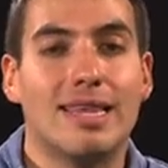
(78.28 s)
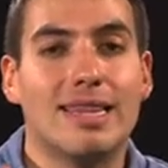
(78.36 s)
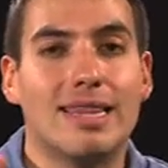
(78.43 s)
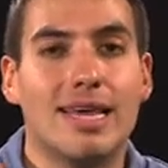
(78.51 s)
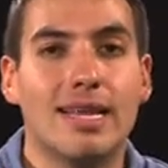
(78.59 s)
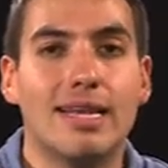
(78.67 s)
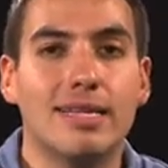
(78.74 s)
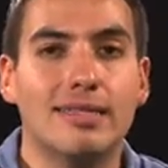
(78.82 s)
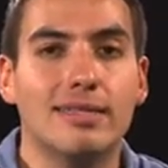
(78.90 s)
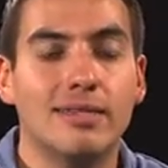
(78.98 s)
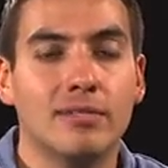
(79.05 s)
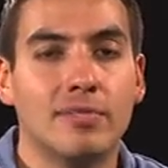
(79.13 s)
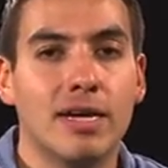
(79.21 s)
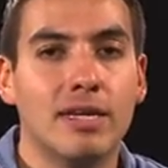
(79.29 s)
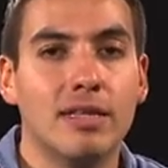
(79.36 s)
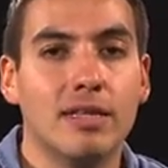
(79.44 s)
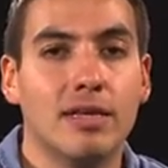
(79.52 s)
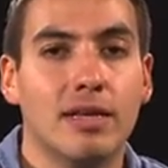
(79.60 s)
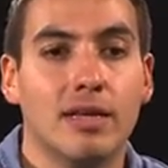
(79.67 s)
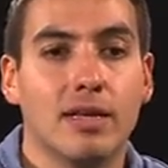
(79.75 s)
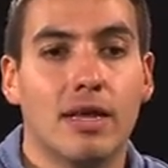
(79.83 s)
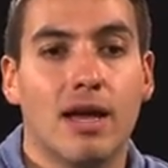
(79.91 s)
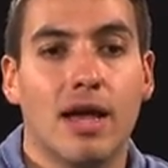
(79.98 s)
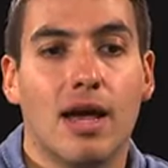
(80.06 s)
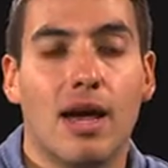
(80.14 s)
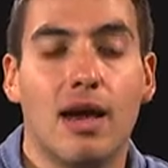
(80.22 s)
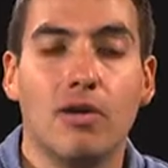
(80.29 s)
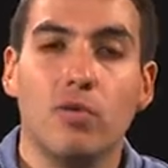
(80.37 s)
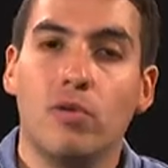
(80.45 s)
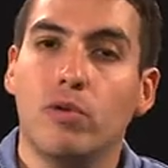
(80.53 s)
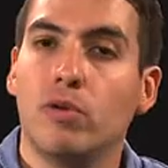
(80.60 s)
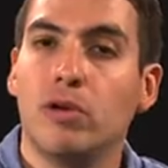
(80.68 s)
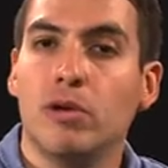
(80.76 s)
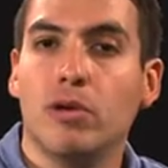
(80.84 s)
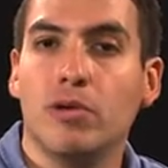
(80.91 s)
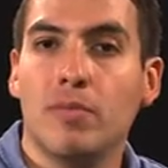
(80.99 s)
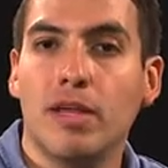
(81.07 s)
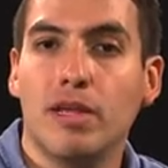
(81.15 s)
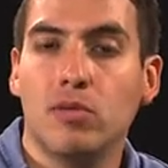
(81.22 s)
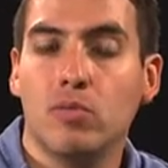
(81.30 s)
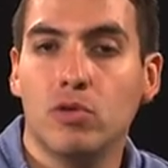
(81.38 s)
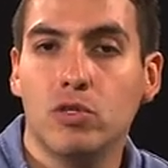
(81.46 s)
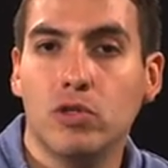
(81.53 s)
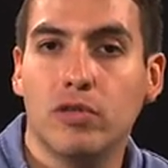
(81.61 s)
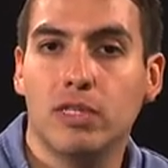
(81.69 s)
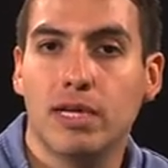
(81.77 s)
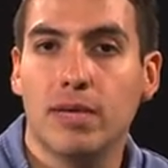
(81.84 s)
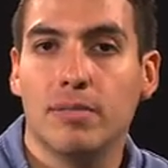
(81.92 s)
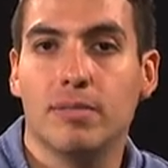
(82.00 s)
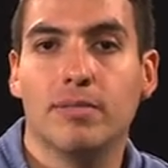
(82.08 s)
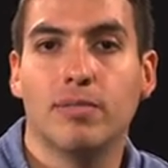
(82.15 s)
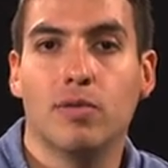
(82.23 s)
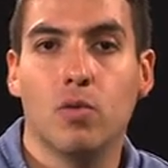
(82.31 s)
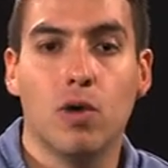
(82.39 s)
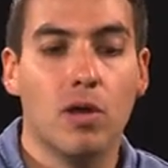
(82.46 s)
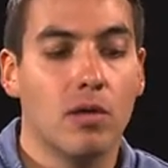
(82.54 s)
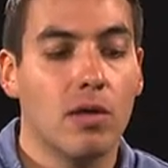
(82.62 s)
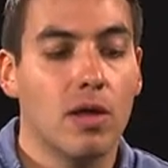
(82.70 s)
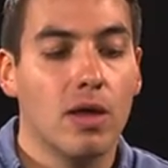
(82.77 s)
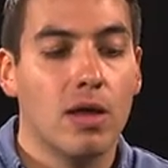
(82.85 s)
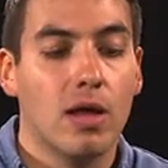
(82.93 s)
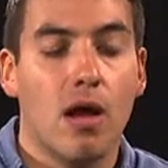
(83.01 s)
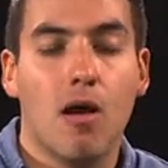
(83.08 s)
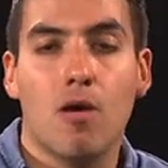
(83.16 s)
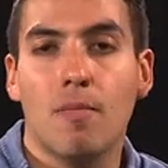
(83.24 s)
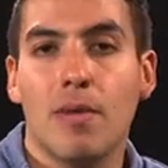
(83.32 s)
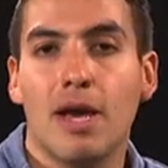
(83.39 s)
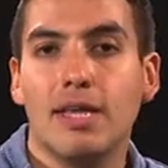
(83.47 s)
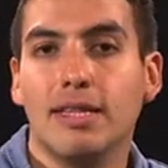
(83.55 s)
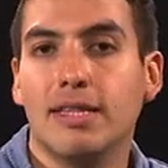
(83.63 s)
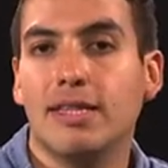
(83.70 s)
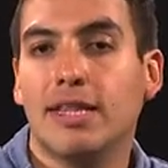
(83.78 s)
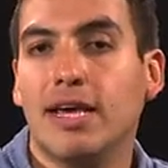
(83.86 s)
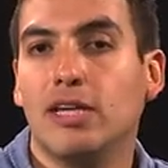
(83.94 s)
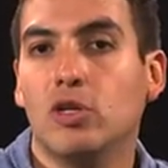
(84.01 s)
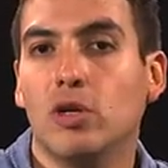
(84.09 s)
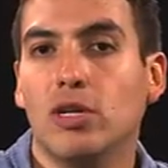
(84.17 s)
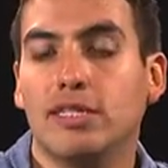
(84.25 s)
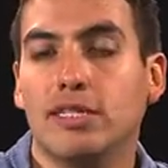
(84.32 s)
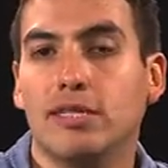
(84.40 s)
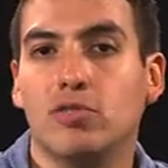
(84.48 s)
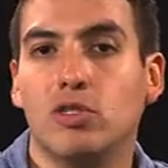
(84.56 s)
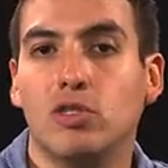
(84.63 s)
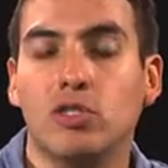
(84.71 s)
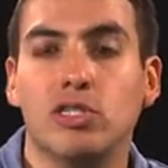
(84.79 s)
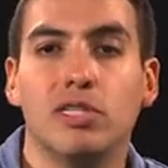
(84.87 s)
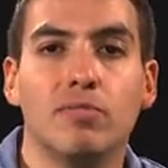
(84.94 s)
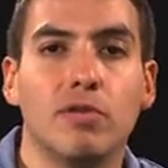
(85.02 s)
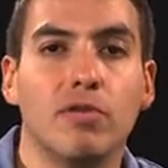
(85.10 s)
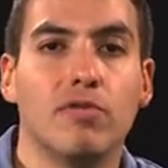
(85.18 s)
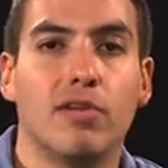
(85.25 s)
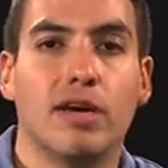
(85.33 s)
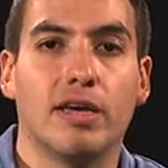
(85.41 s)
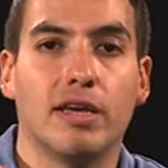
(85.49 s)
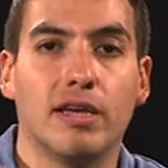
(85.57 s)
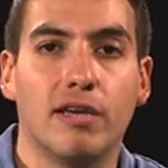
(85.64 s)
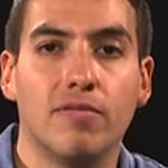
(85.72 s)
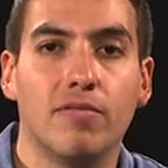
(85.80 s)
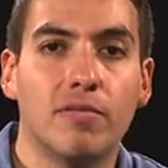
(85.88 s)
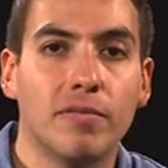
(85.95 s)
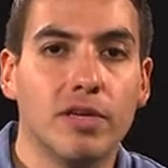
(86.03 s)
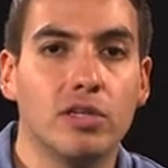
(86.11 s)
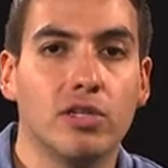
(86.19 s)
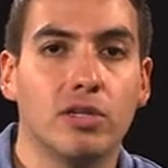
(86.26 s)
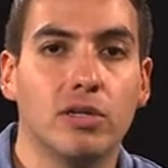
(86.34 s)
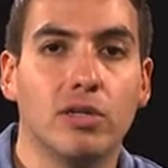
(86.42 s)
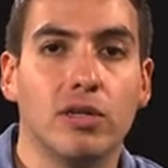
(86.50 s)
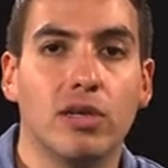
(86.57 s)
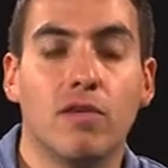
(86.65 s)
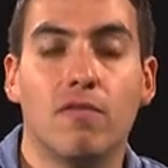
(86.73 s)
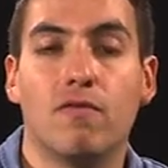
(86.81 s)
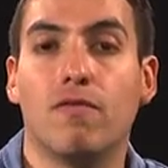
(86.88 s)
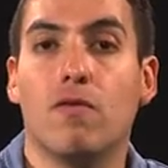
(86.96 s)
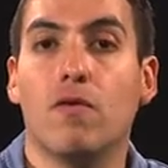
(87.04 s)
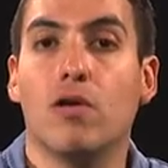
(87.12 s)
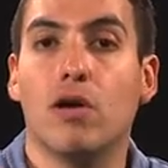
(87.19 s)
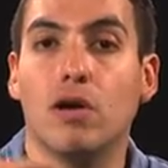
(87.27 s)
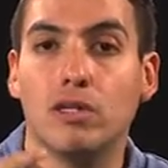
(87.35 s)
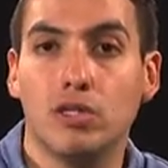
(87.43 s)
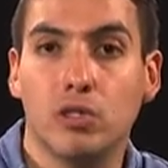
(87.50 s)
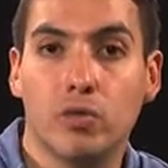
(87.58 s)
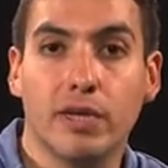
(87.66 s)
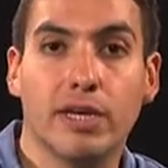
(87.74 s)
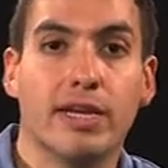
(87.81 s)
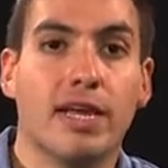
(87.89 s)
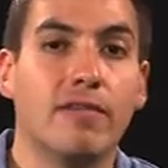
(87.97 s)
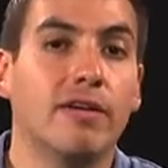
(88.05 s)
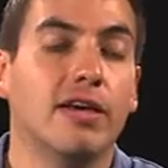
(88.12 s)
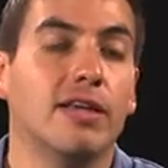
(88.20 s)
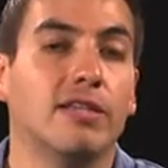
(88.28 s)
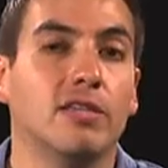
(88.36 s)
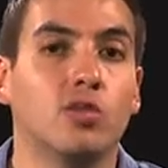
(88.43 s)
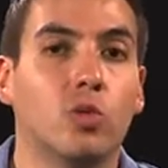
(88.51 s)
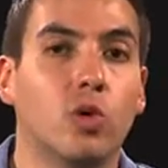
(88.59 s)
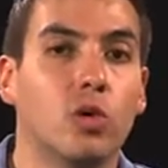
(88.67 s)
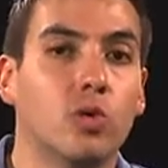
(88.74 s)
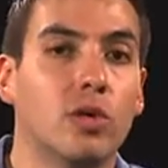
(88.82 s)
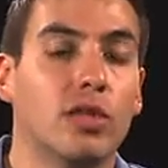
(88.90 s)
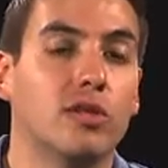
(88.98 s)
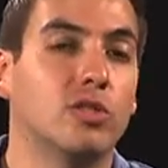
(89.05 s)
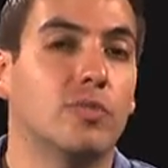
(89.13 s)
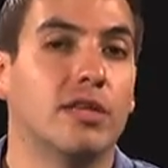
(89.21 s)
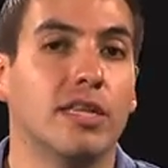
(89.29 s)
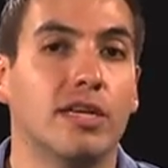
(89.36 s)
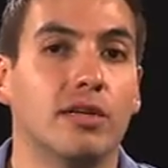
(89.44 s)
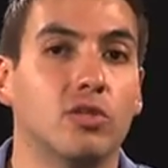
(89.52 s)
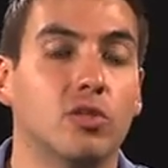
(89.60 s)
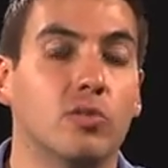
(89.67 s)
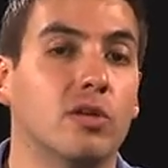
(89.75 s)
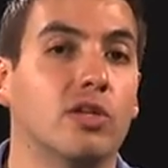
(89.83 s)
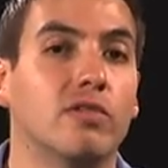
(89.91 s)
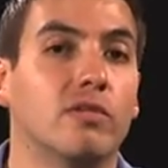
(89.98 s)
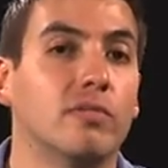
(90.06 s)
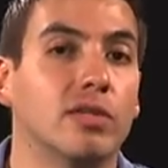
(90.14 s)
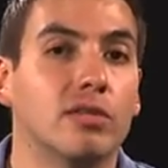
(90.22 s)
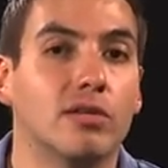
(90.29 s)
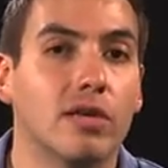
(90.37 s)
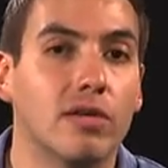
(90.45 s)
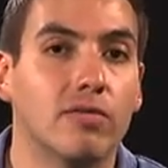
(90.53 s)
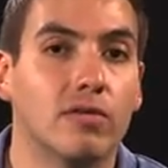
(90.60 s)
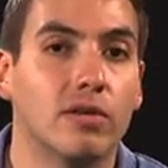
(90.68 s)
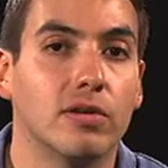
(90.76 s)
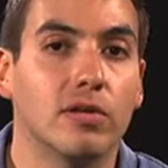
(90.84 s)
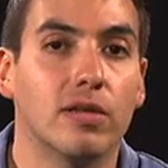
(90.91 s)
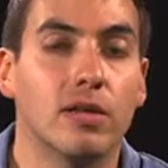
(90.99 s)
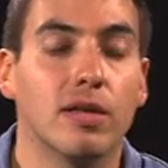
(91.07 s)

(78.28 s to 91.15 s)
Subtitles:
that lesson in mind, how do we run on automatic most of the time? Well, our mind naturally seems to simplify information for us so we can navigate in this world without spending too much of a mental effort.